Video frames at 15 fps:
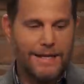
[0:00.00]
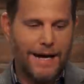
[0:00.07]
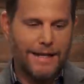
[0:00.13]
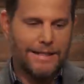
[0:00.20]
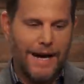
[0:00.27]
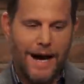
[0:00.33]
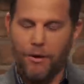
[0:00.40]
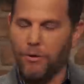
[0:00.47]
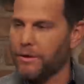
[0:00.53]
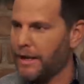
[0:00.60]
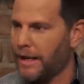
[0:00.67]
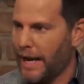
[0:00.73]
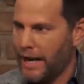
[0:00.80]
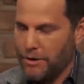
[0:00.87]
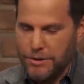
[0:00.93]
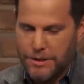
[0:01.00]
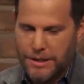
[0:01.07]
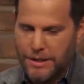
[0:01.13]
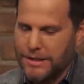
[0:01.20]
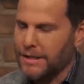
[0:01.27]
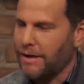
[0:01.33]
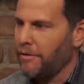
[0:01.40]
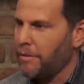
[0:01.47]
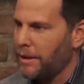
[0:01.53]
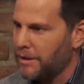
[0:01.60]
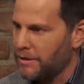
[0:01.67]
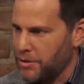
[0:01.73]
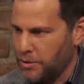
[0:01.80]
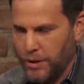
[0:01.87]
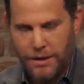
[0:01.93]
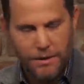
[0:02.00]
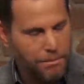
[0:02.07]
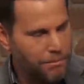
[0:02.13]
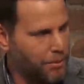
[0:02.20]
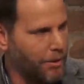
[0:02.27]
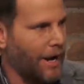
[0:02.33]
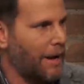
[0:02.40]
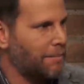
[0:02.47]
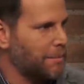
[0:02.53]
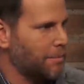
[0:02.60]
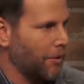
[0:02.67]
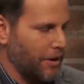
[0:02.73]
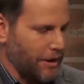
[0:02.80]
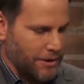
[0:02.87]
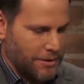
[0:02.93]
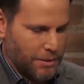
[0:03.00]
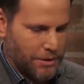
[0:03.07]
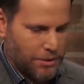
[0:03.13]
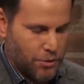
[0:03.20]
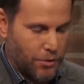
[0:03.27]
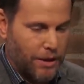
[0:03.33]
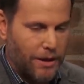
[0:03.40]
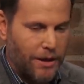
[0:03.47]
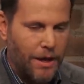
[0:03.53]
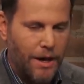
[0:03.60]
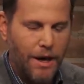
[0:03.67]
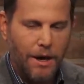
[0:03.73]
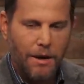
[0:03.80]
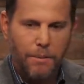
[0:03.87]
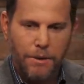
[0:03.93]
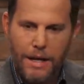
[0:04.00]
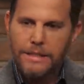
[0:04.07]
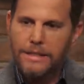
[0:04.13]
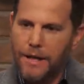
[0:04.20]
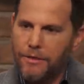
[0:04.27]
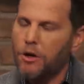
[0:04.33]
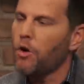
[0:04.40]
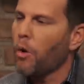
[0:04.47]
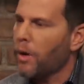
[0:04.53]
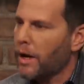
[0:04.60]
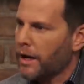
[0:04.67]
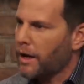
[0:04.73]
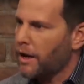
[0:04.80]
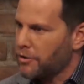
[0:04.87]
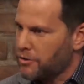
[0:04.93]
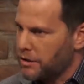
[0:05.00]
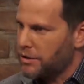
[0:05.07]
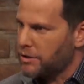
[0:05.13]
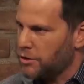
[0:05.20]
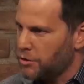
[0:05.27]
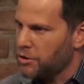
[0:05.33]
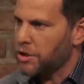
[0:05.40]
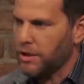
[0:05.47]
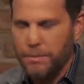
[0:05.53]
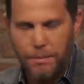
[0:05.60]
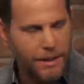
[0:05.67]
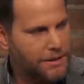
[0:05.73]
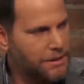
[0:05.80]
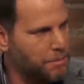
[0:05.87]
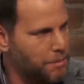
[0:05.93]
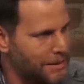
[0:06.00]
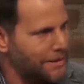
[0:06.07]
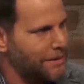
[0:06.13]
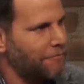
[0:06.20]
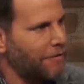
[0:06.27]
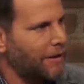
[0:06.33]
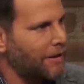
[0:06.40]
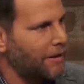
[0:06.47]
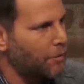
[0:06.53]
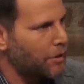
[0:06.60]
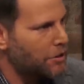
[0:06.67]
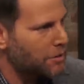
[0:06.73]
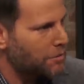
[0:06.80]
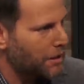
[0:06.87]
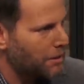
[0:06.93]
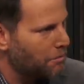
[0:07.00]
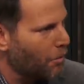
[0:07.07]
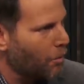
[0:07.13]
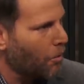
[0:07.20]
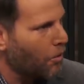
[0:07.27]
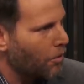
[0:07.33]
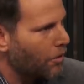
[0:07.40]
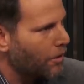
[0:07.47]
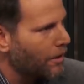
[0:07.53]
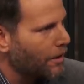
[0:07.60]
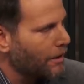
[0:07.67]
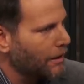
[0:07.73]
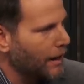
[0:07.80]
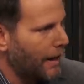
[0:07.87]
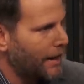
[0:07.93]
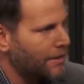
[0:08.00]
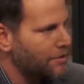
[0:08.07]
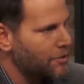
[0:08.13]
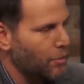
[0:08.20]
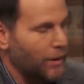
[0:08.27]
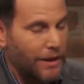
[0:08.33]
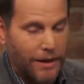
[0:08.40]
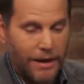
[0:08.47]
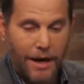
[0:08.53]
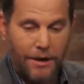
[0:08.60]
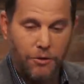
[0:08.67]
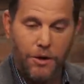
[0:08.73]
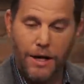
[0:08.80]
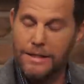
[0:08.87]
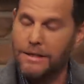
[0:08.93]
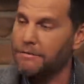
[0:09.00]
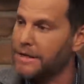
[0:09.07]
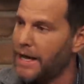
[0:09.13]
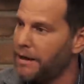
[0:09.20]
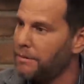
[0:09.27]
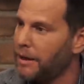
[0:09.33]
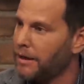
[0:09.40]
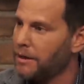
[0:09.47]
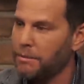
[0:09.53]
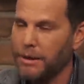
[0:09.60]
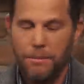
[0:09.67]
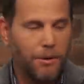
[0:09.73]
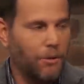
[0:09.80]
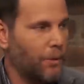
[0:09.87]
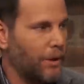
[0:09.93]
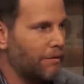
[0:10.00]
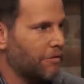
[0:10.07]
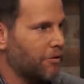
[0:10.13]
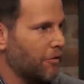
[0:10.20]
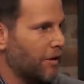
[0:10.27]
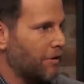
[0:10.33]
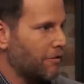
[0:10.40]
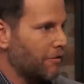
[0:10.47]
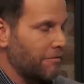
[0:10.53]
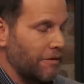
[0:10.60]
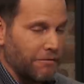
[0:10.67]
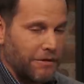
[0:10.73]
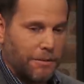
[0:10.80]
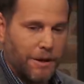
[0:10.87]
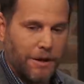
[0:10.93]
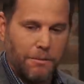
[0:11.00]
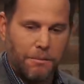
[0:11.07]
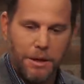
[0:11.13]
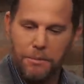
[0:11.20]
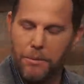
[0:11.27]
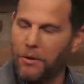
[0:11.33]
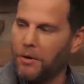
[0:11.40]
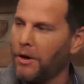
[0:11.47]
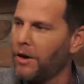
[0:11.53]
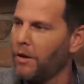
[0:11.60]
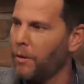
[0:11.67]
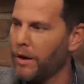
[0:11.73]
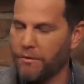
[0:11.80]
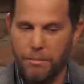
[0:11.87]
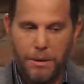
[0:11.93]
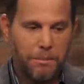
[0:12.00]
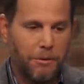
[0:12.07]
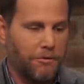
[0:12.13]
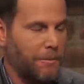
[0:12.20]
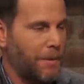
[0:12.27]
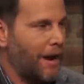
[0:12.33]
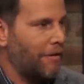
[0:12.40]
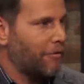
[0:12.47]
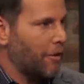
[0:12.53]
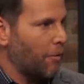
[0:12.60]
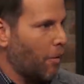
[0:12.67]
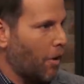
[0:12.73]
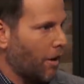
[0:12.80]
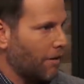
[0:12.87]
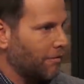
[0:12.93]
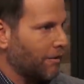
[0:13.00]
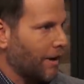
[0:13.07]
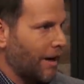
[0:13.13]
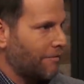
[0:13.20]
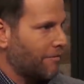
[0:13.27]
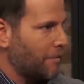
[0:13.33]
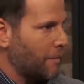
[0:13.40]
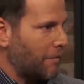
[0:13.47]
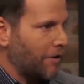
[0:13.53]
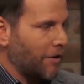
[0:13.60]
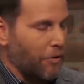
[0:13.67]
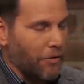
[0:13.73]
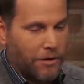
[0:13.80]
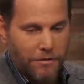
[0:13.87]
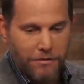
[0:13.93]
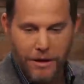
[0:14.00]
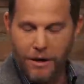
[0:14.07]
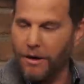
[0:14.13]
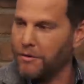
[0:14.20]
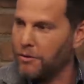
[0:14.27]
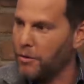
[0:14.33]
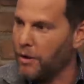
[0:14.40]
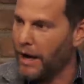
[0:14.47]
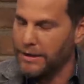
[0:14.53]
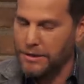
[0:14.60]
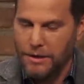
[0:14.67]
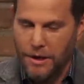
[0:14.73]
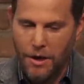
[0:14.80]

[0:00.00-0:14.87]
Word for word: I doubt that AOC has ever been to Sweden. Mm. Perhaps Bernie has been to Sweden. But they say the Nordic countries usually, but it's specifically we should be more like Sweden. Now, you guys have 10 million people, we have 350 million people, we have people from every walk of life, from every corner of the earth. You guys